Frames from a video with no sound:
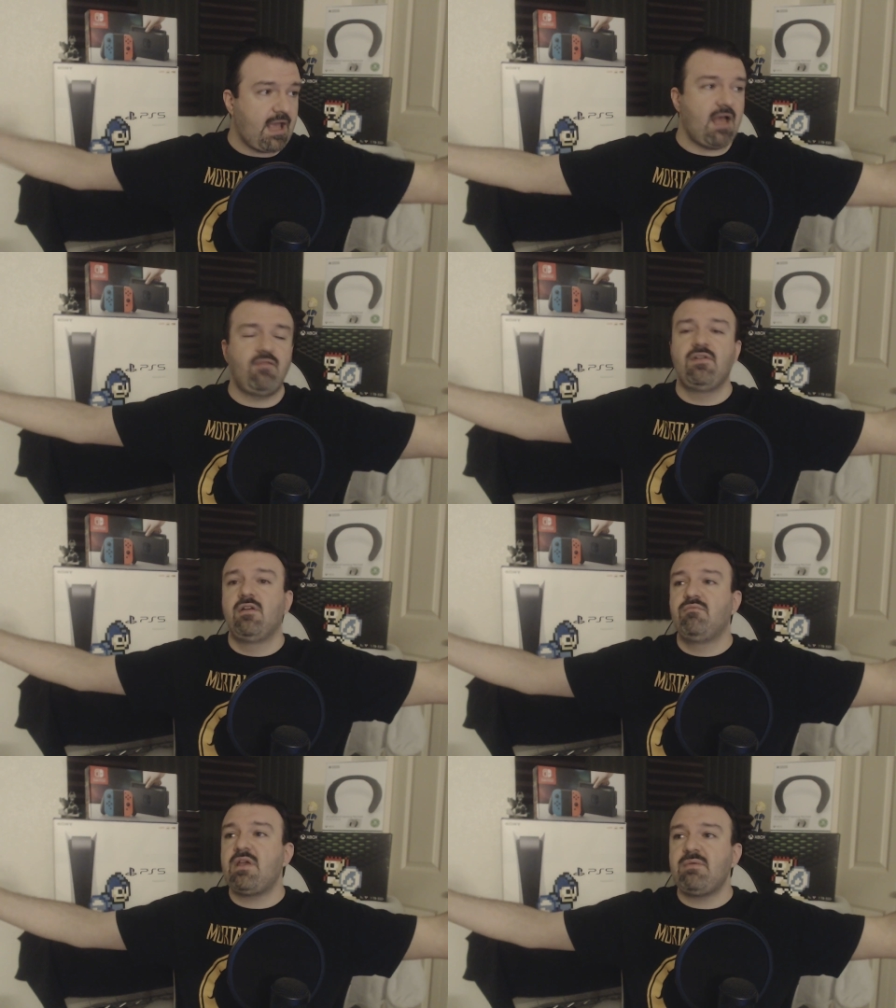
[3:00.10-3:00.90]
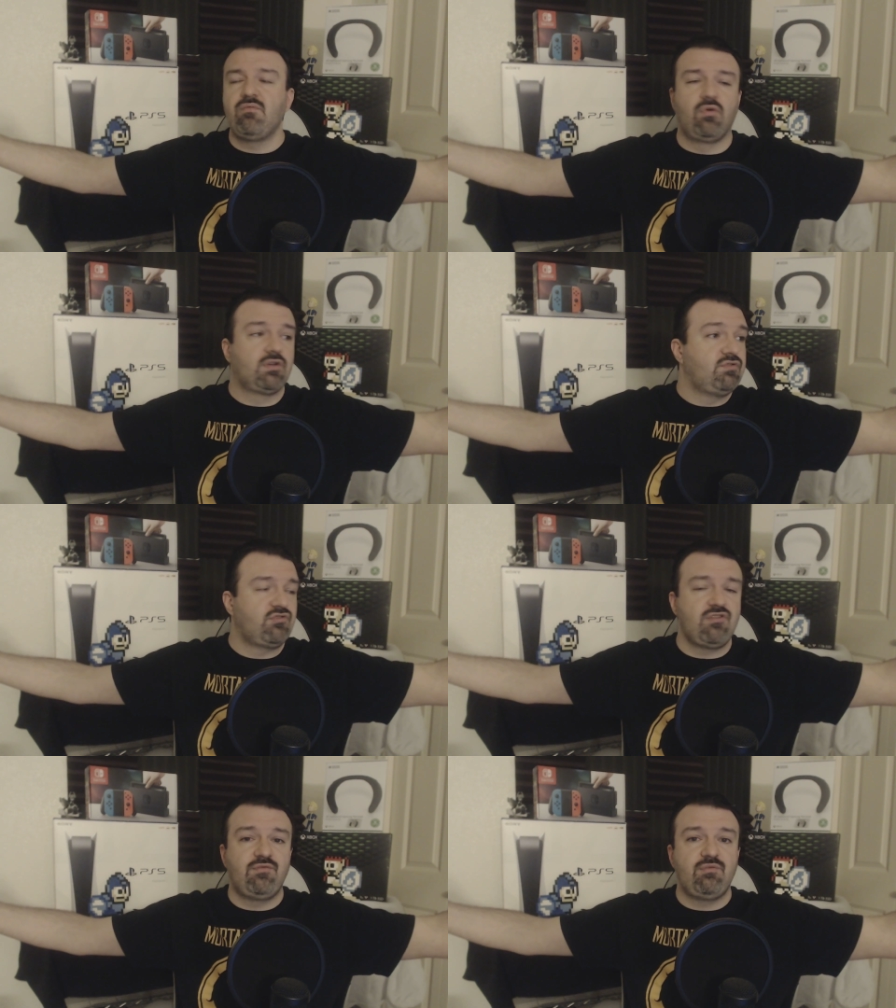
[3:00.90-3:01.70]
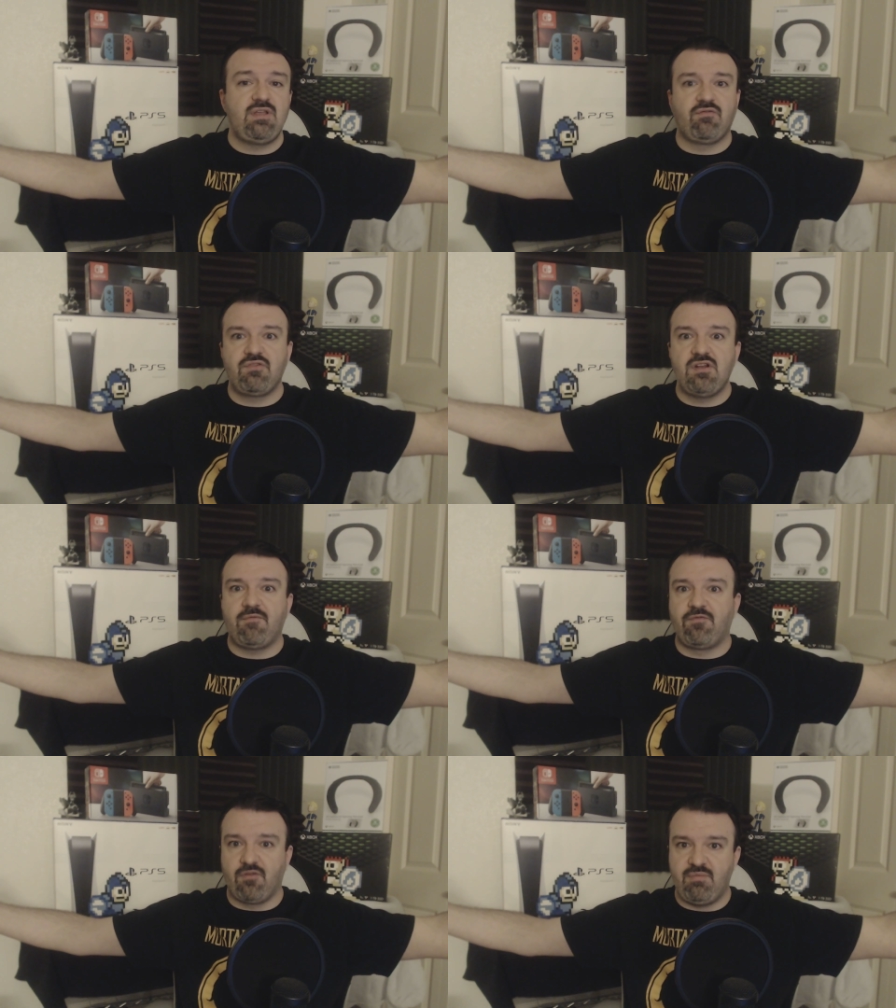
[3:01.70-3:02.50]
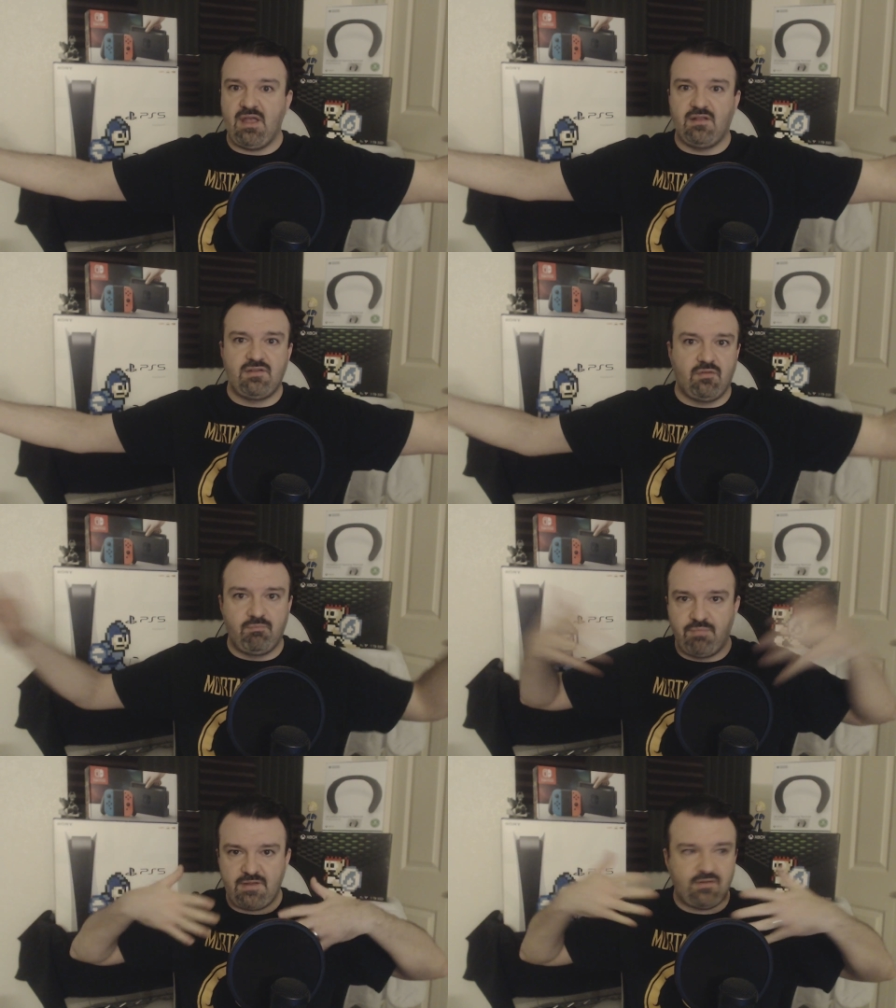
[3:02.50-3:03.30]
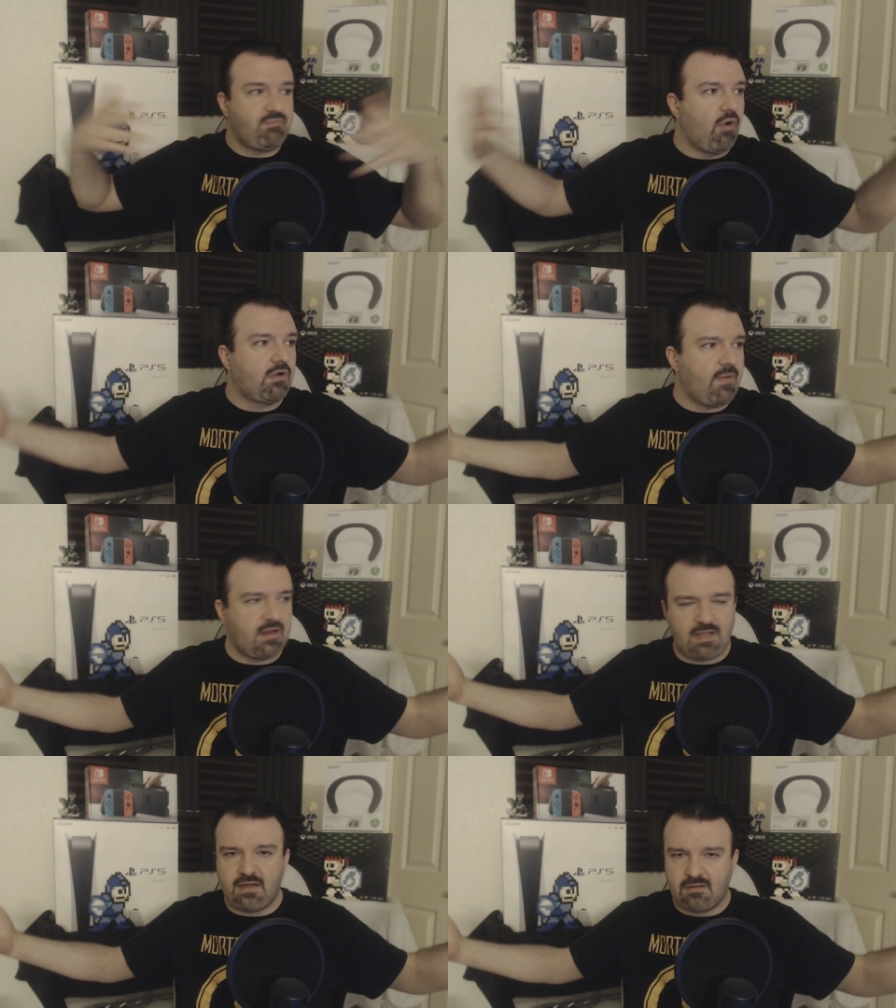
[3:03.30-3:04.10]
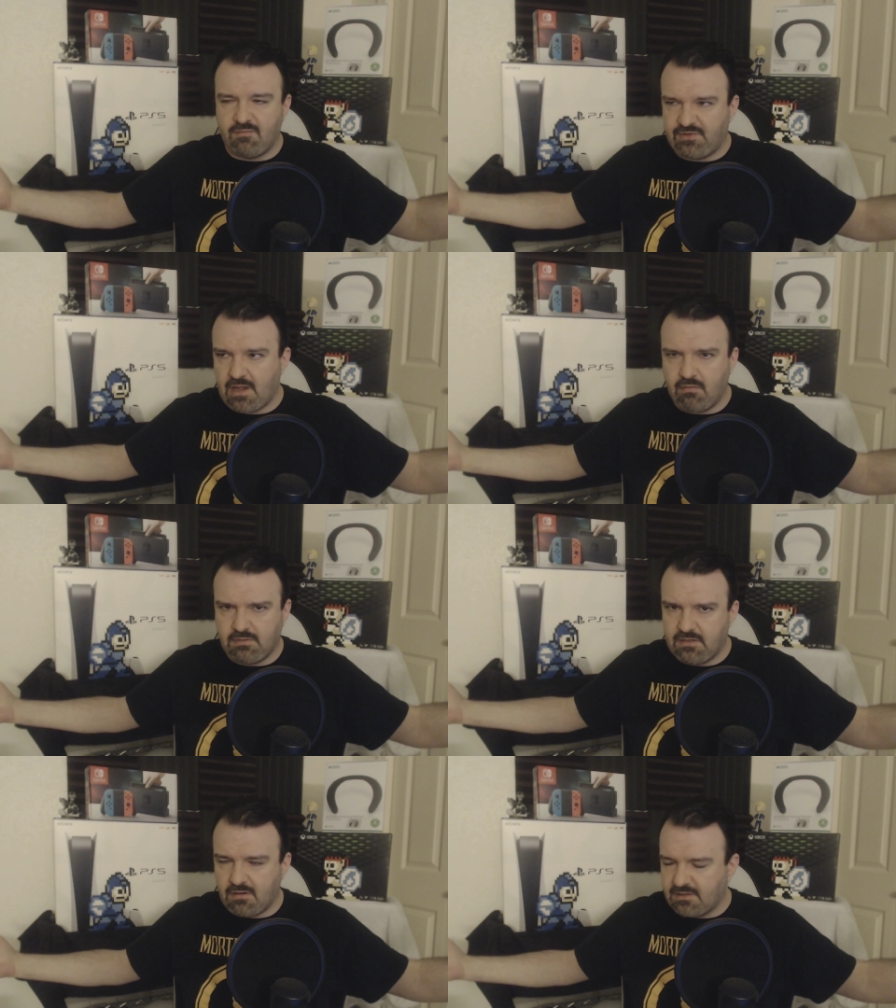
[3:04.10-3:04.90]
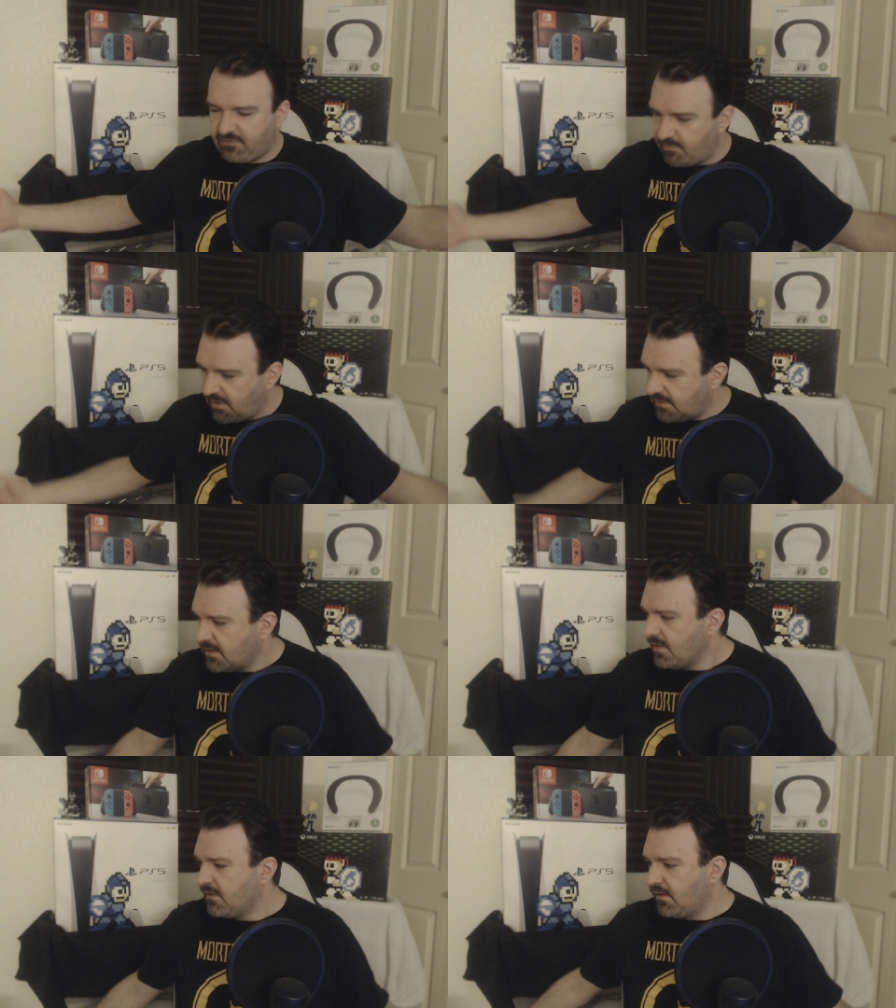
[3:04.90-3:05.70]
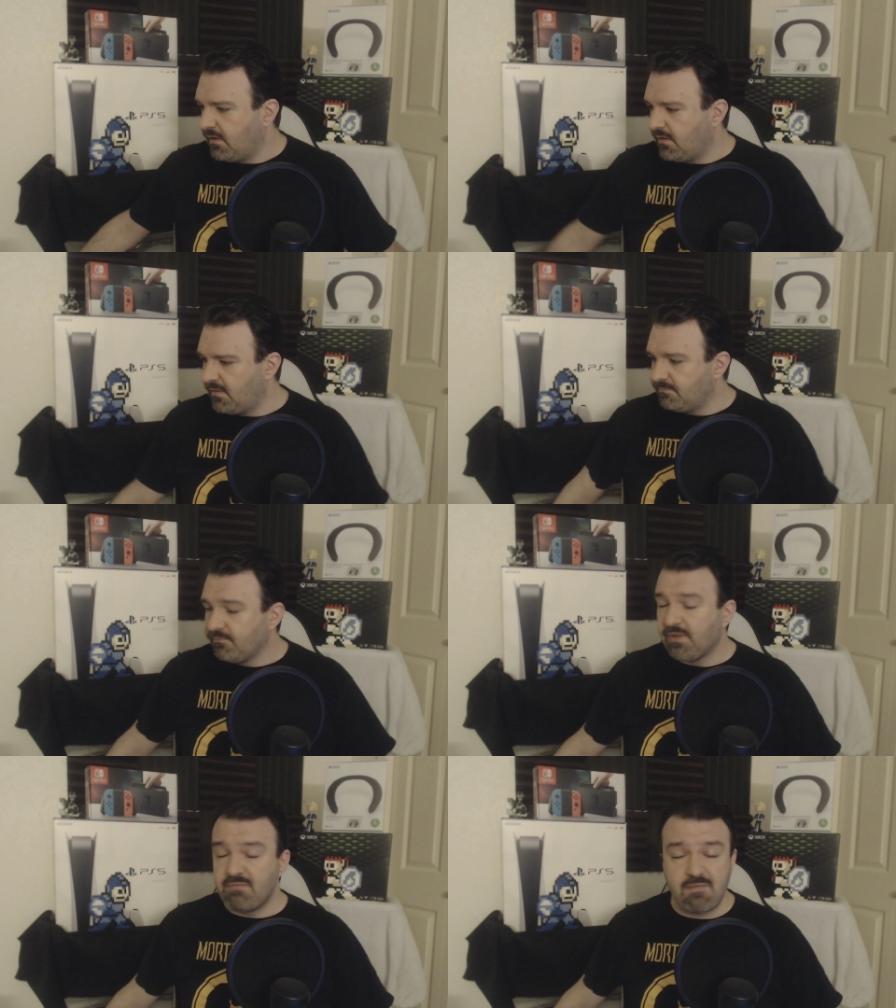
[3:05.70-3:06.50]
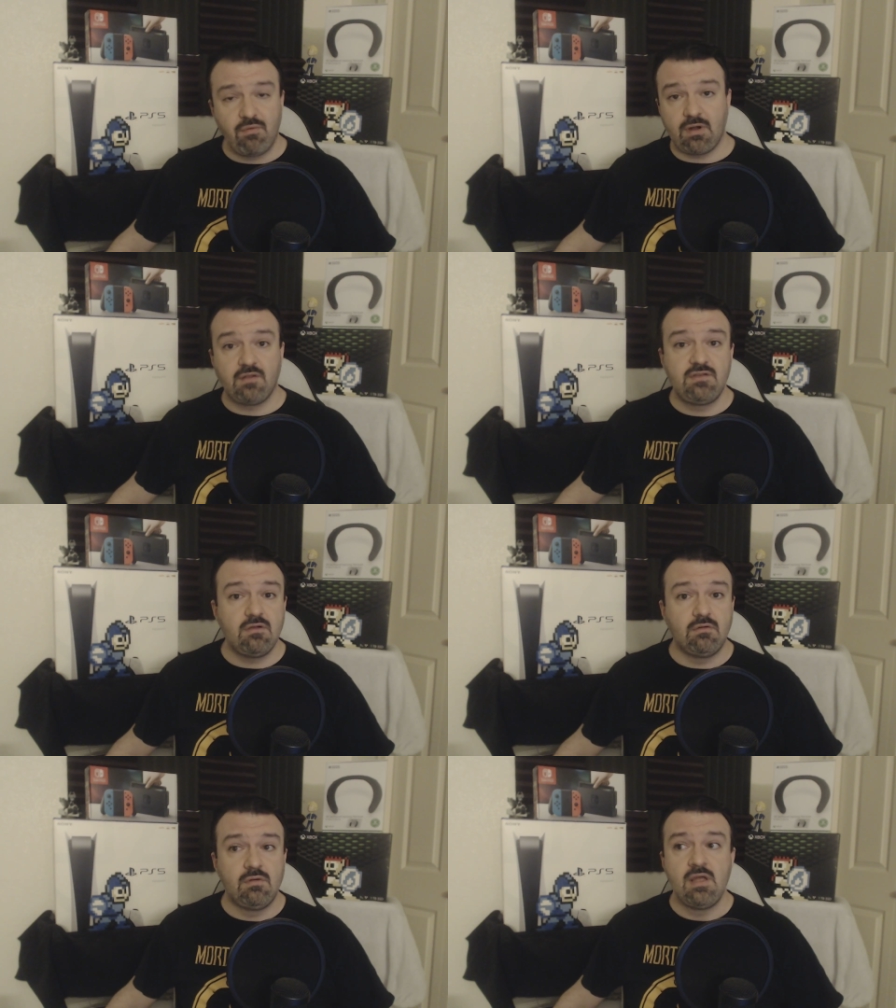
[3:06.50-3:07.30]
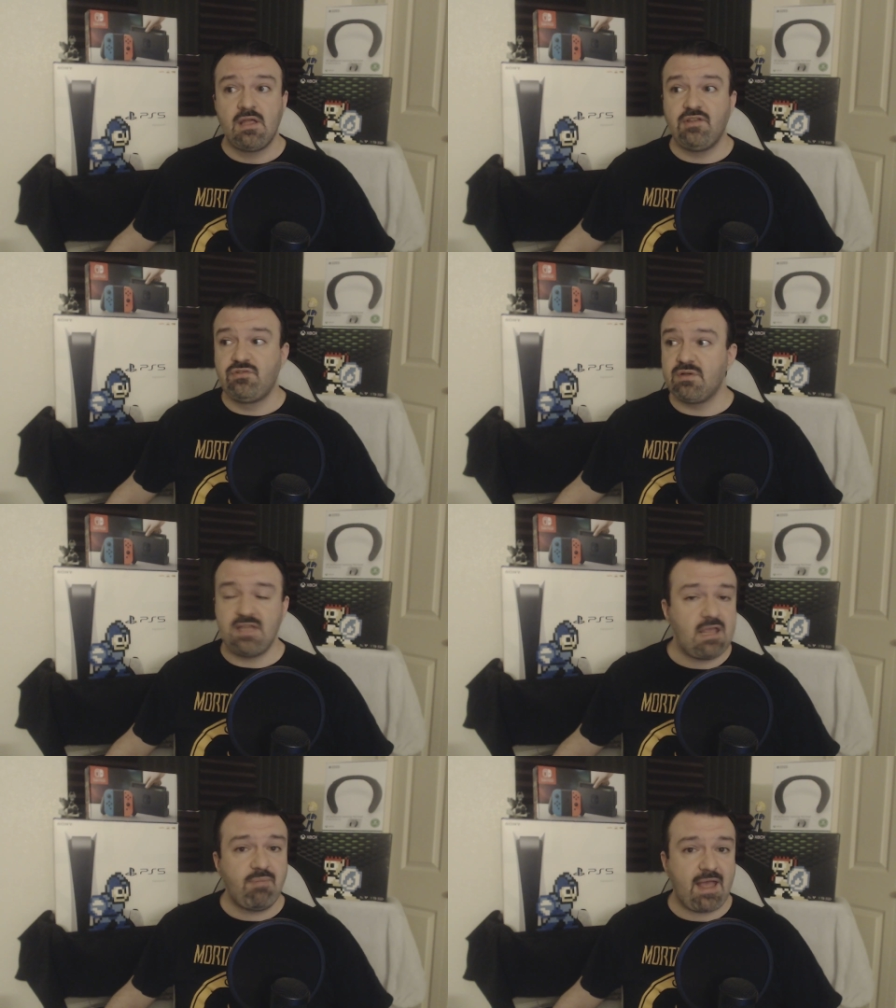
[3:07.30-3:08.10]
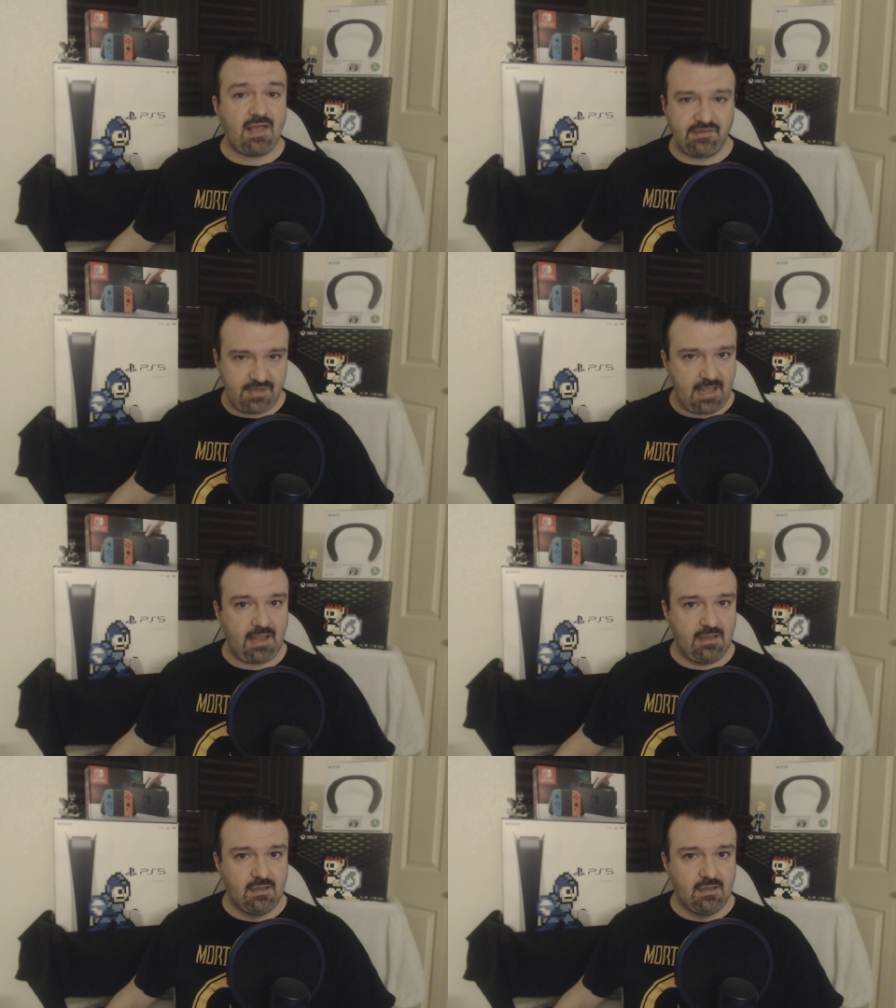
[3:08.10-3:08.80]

have maybe 1 or 2 streams a week freed up for a bit until basically Pokemon kind of comes out later on this month. Maybe what I'll do is do a Game Pass day,